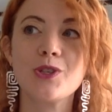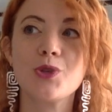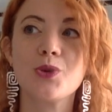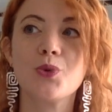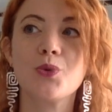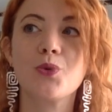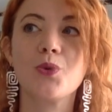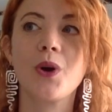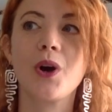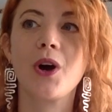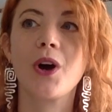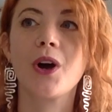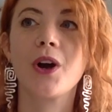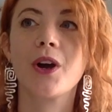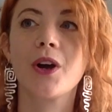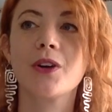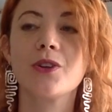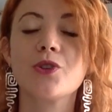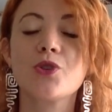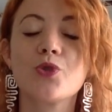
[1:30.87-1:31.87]
to
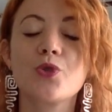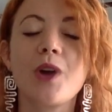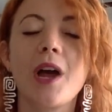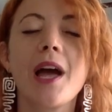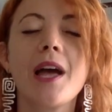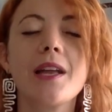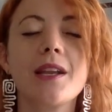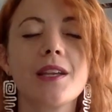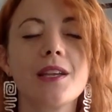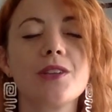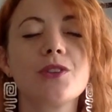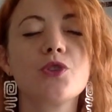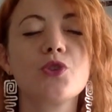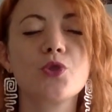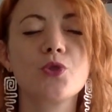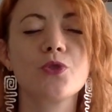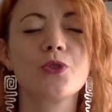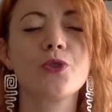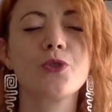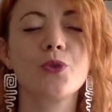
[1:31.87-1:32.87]
our tried and
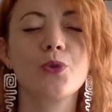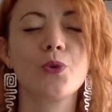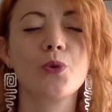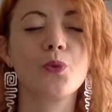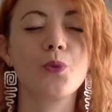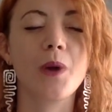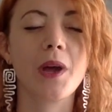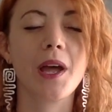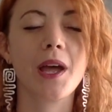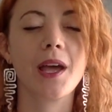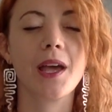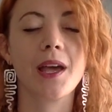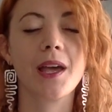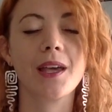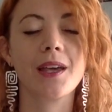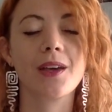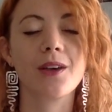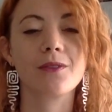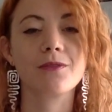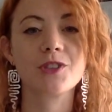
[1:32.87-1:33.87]
true
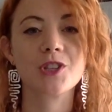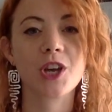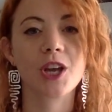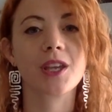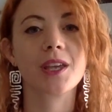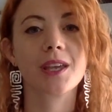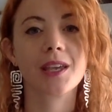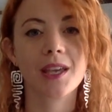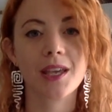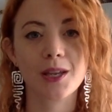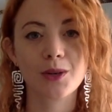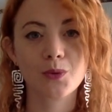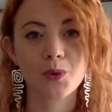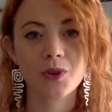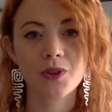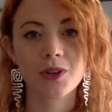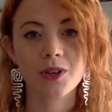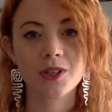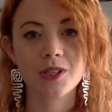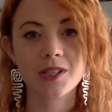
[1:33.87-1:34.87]
way of checking in with
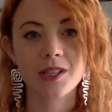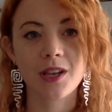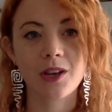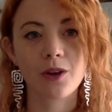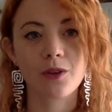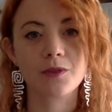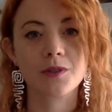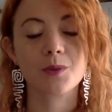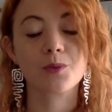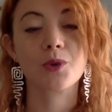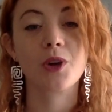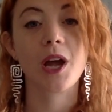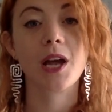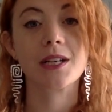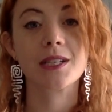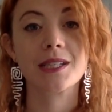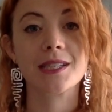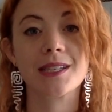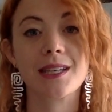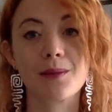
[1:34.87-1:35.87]
ourselves and
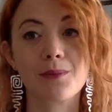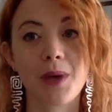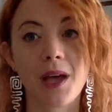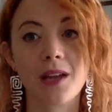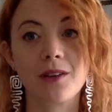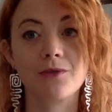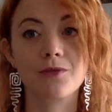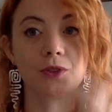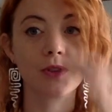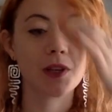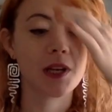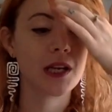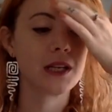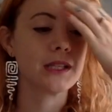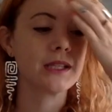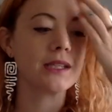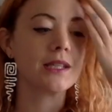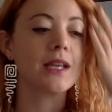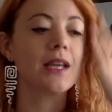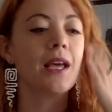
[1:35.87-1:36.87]
practicing
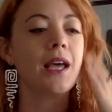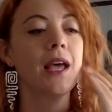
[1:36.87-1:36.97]
mindfulness.